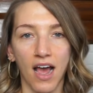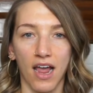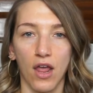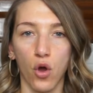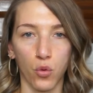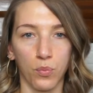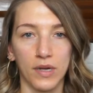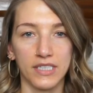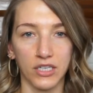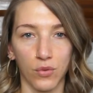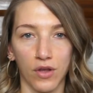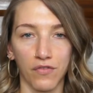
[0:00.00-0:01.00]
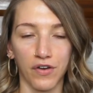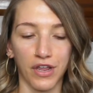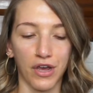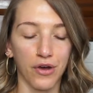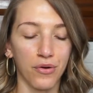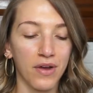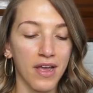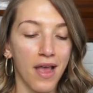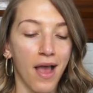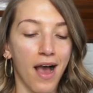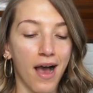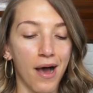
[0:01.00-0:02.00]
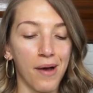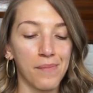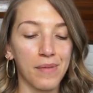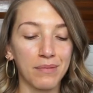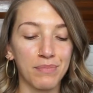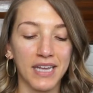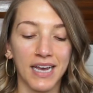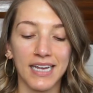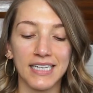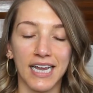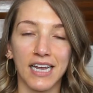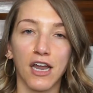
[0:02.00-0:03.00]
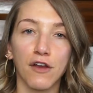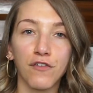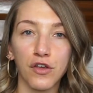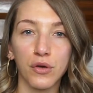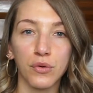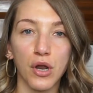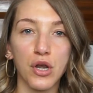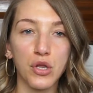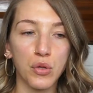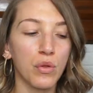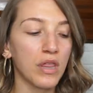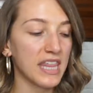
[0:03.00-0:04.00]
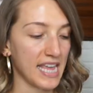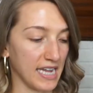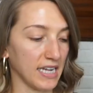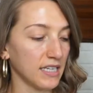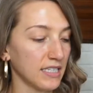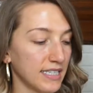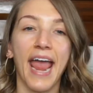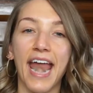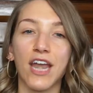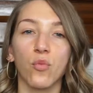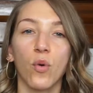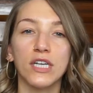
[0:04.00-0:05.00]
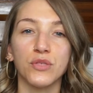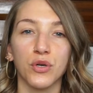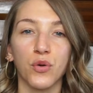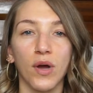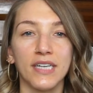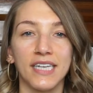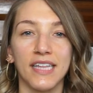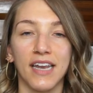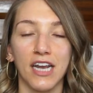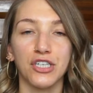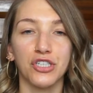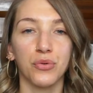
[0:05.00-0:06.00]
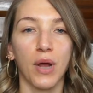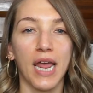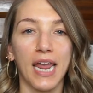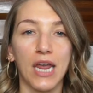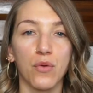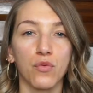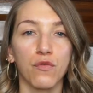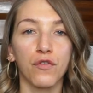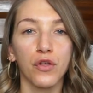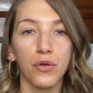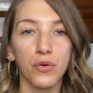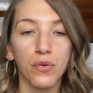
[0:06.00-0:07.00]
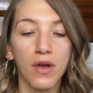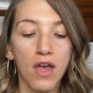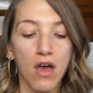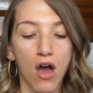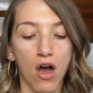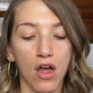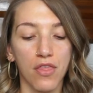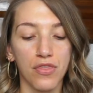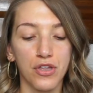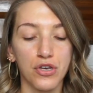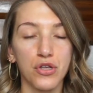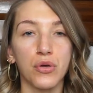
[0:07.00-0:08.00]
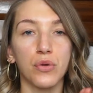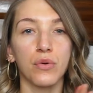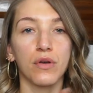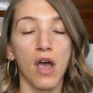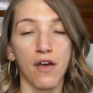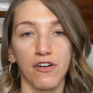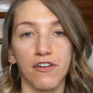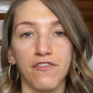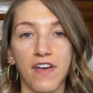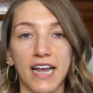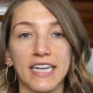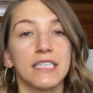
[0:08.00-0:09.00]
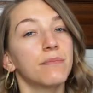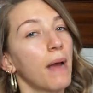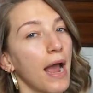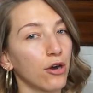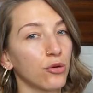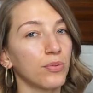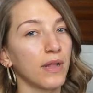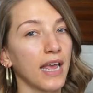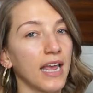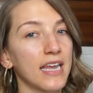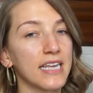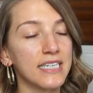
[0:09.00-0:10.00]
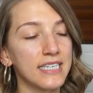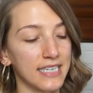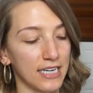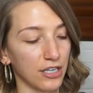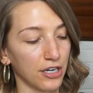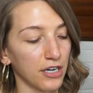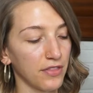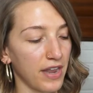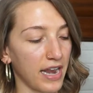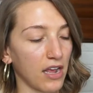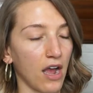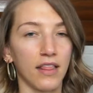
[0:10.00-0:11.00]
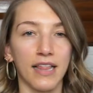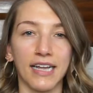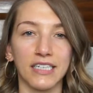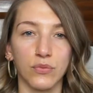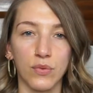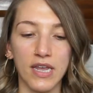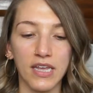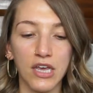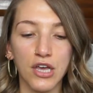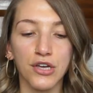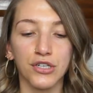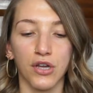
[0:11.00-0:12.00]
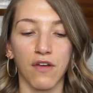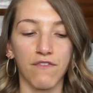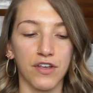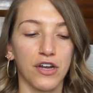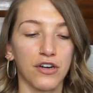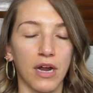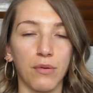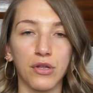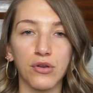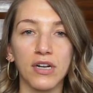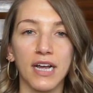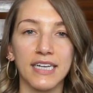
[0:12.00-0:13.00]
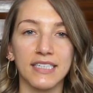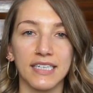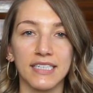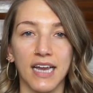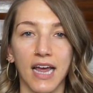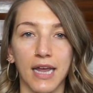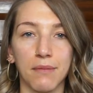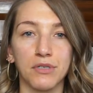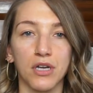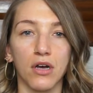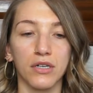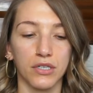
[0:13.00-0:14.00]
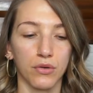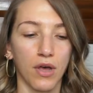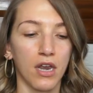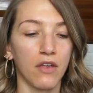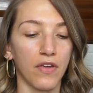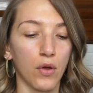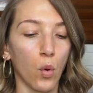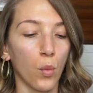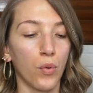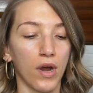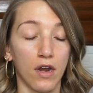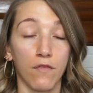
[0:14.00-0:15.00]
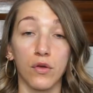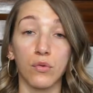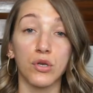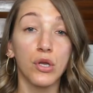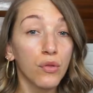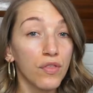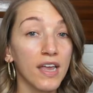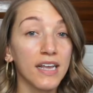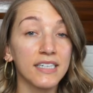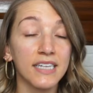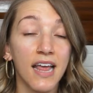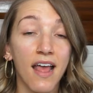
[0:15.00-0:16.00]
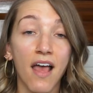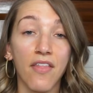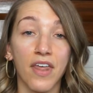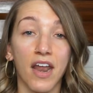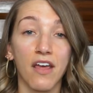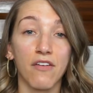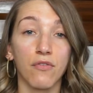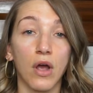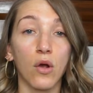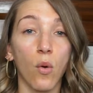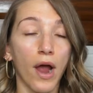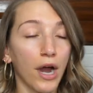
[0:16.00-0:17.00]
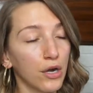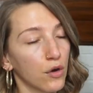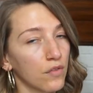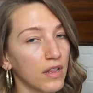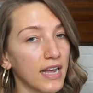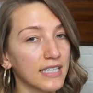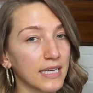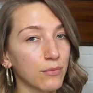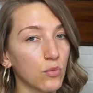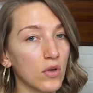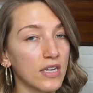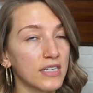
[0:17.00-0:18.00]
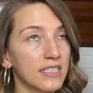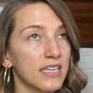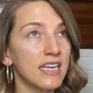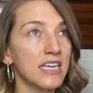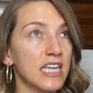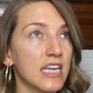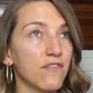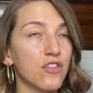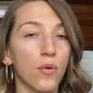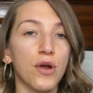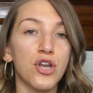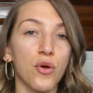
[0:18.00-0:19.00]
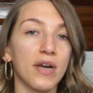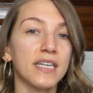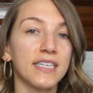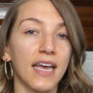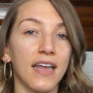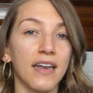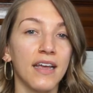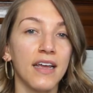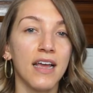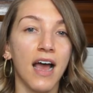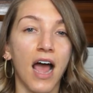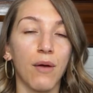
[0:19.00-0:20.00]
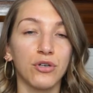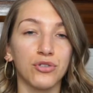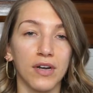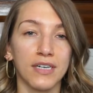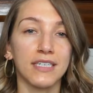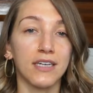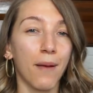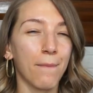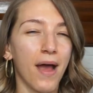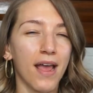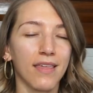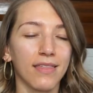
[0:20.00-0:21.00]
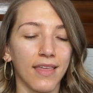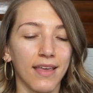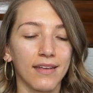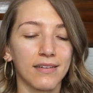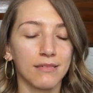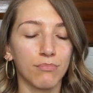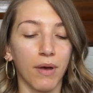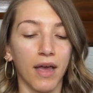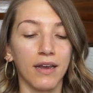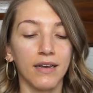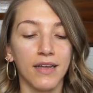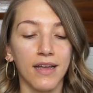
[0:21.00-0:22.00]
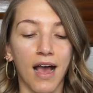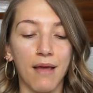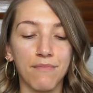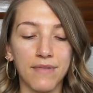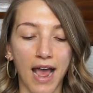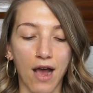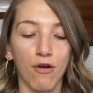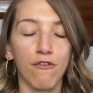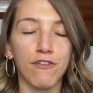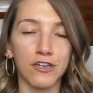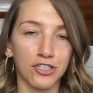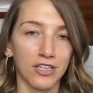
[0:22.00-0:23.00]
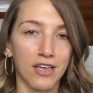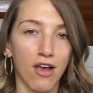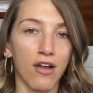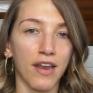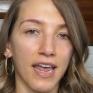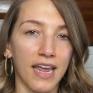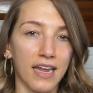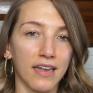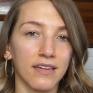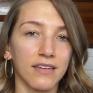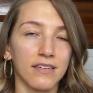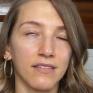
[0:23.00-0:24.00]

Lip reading: I hope it's a quick video, because I got a few new things and it was requested that I do a review on the new Cover FX Power Play Concealer that I got last week. So I figured I would utilize this time to also kind of incorporate a few new things that I've acquired over the last couple weeks, even though I know I said I would try to stop buying things, but I'm now officially on a